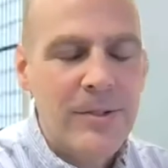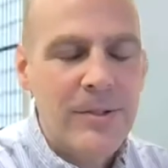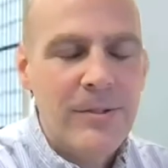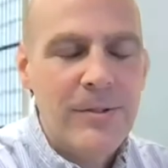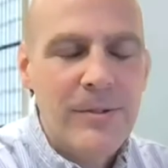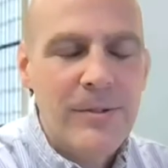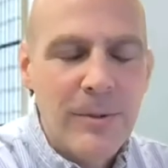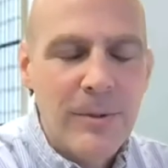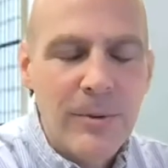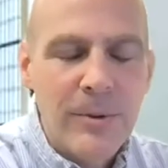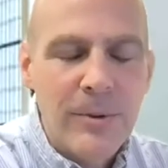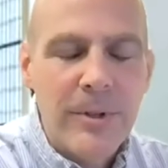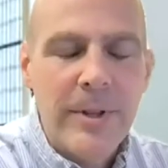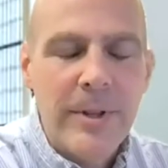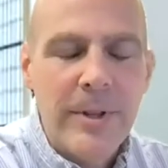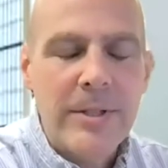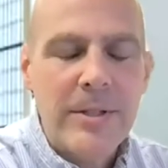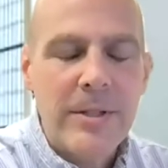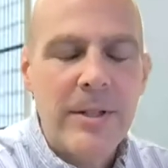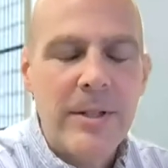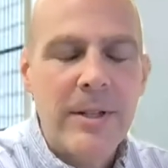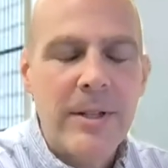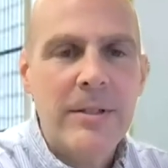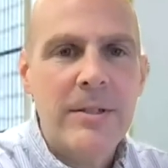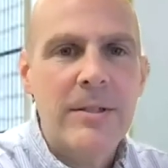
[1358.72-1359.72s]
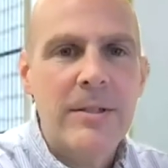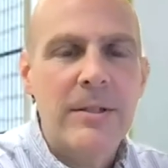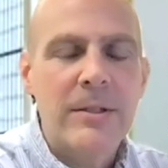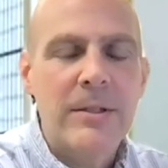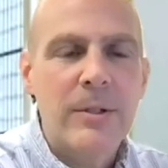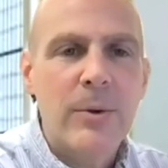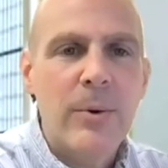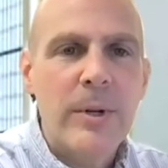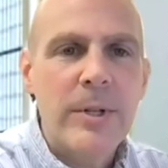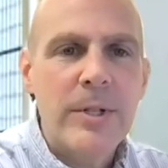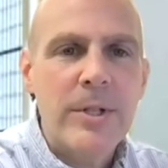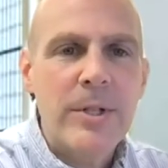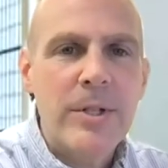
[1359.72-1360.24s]
Laura. That's an excellent
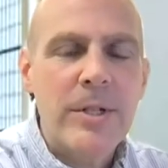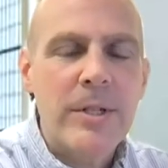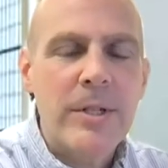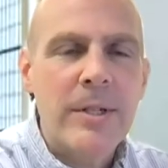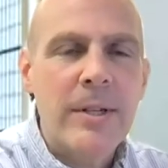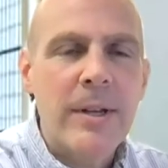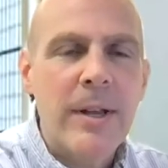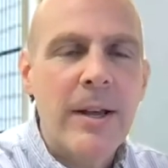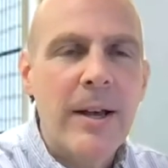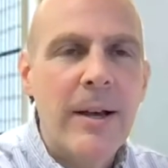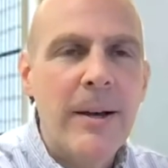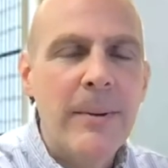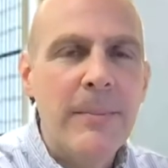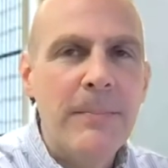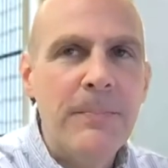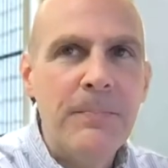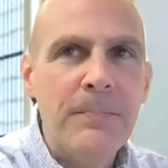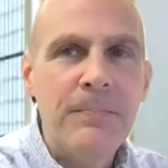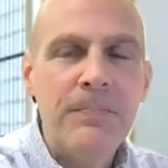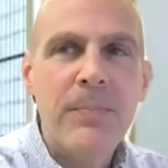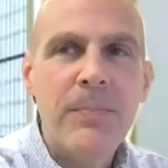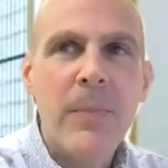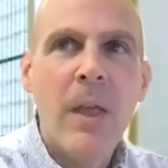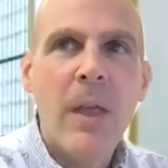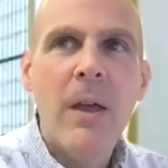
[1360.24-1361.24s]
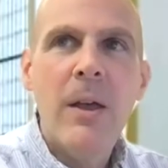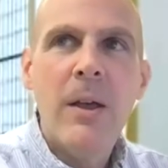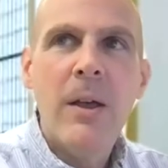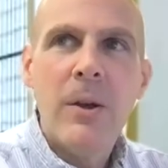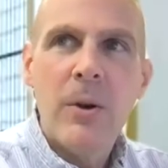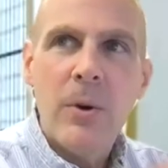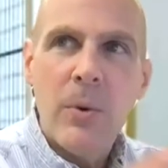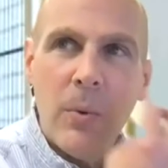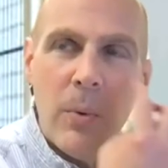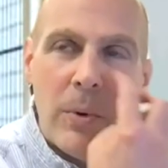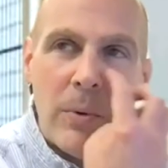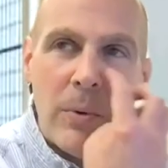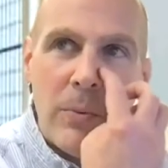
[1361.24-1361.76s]
question.
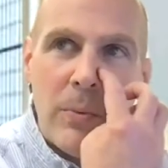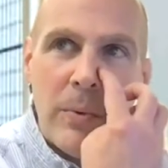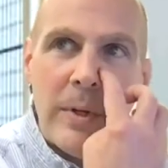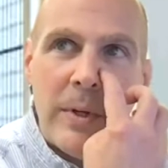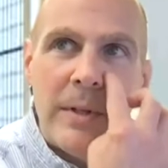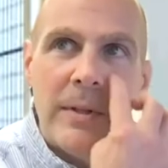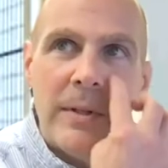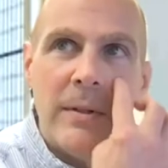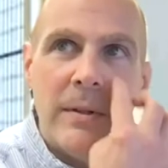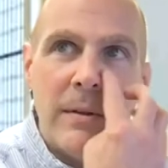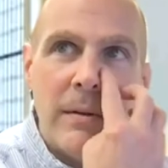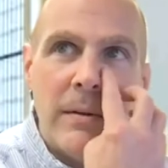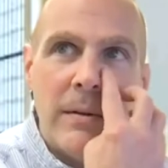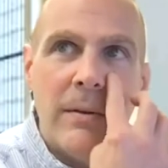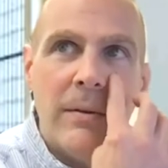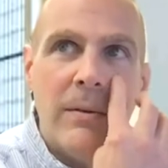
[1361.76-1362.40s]
When we